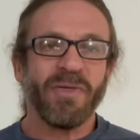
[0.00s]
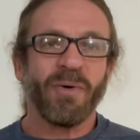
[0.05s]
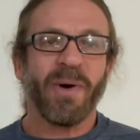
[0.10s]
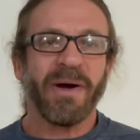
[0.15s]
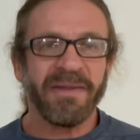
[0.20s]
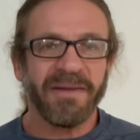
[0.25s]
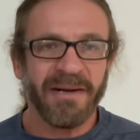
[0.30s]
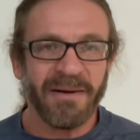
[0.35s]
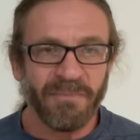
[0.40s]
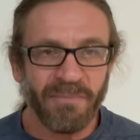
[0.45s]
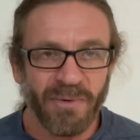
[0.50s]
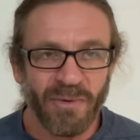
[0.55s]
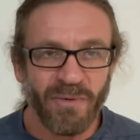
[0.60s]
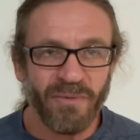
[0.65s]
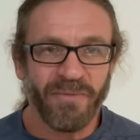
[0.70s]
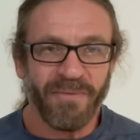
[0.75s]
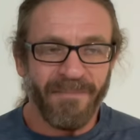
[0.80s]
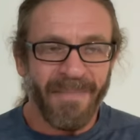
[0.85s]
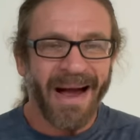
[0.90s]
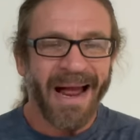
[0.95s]
though I didn't
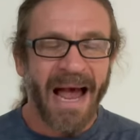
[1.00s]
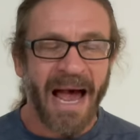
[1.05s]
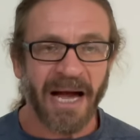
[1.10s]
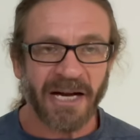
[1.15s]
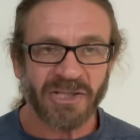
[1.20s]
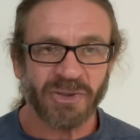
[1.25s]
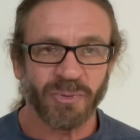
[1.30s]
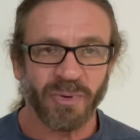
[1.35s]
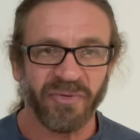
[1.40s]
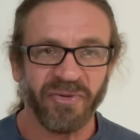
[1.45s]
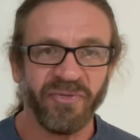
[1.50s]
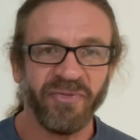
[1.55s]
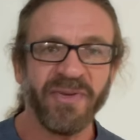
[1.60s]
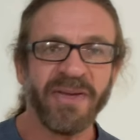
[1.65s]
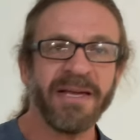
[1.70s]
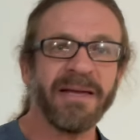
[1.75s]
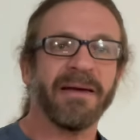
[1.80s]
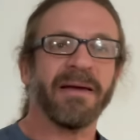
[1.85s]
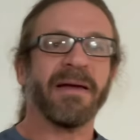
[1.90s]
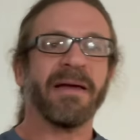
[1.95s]
move my actual
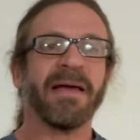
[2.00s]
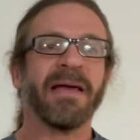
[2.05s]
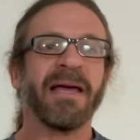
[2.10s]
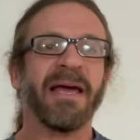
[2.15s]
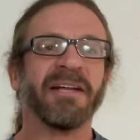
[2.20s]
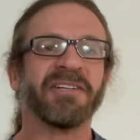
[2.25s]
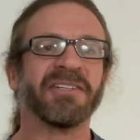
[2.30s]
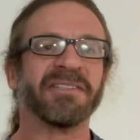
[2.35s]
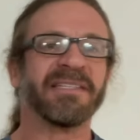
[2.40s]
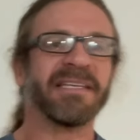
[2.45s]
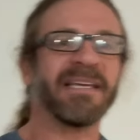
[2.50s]
feet, it just